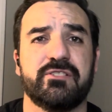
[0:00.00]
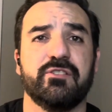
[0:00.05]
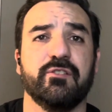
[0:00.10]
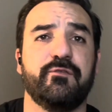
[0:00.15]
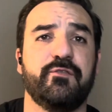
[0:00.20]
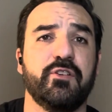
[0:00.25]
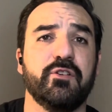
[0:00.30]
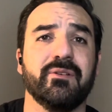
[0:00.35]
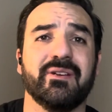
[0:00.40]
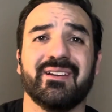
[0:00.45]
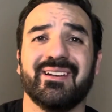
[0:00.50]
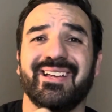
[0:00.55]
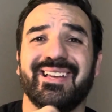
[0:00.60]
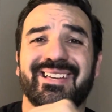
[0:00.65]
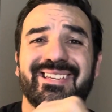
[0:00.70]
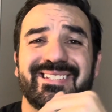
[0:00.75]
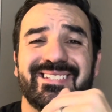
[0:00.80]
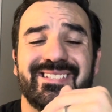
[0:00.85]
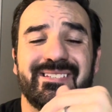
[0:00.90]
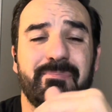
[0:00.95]
So if you're
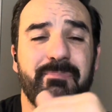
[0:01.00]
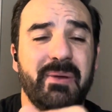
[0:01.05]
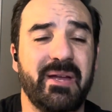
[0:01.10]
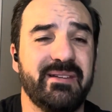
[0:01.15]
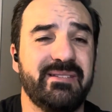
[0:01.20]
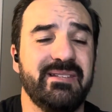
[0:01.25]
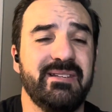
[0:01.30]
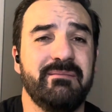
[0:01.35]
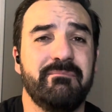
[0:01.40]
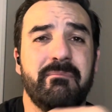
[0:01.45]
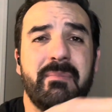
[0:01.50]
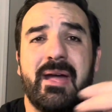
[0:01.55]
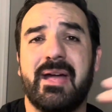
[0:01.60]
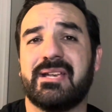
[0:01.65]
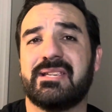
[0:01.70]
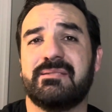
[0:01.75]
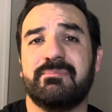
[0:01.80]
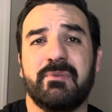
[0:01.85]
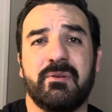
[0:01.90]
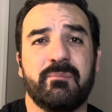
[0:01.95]
expecting
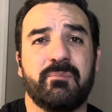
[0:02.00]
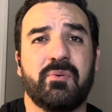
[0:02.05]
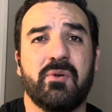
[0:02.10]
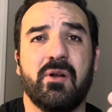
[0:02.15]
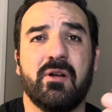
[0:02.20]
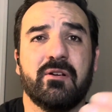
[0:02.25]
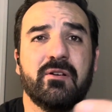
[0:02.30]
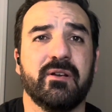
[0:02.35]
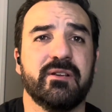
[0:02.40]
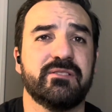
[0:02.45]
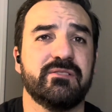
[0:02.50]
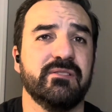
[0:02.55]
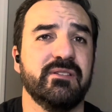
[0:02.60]
maximum progress